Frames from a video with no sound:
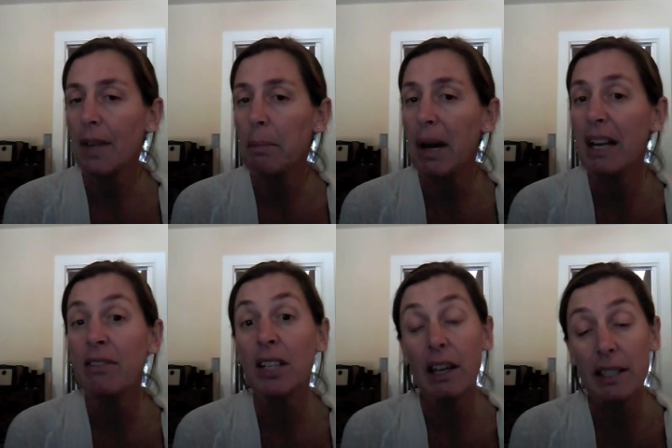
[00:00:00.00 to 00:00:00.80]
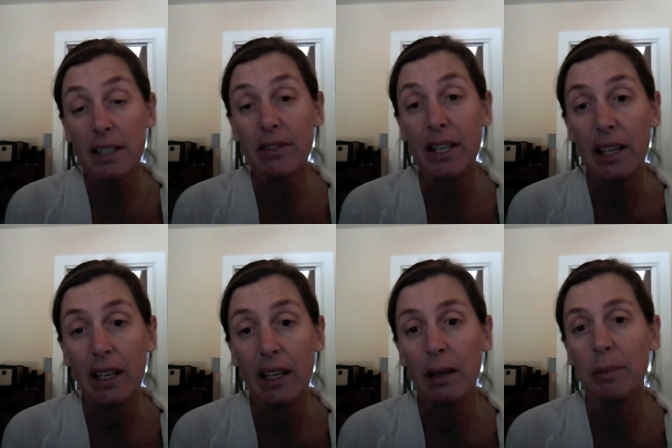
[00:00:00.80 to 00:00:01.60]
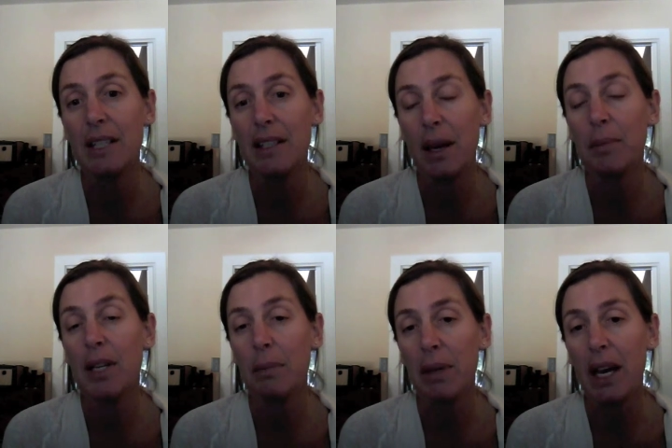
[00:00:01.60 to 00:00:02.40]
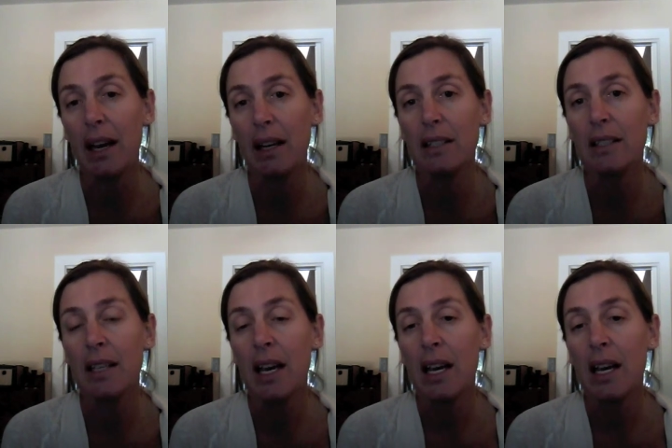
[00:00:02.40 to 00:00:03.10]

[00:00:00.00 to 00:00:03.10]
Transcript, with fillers: My philosophy can be summed up as.